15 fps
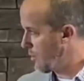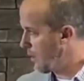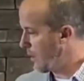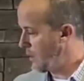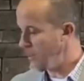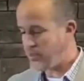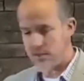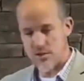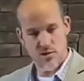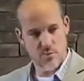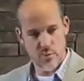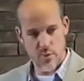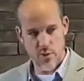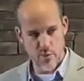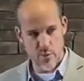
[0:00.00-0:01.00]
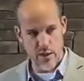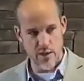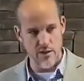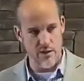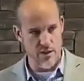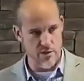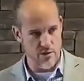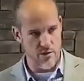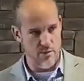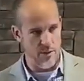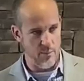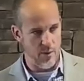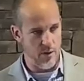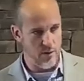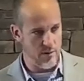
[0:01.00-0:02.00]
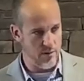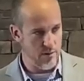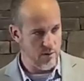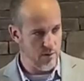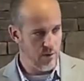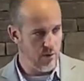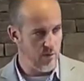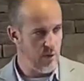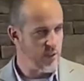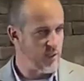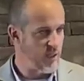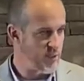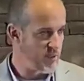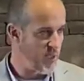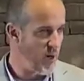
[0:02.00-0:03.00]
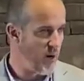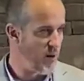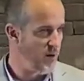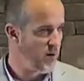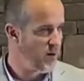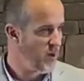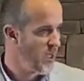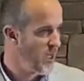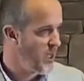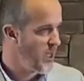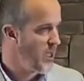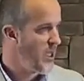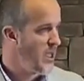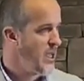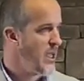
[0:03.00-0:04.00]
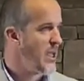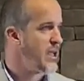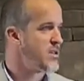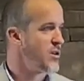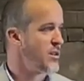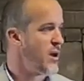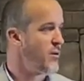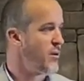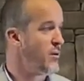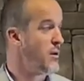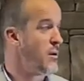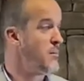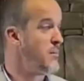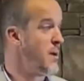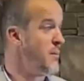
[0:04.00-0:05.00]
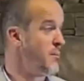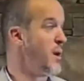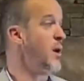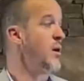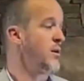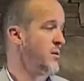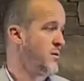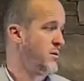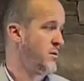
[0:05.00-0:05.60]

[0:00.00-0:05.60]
and this is pure speculation on my part, the reason it's there is so that we'll remember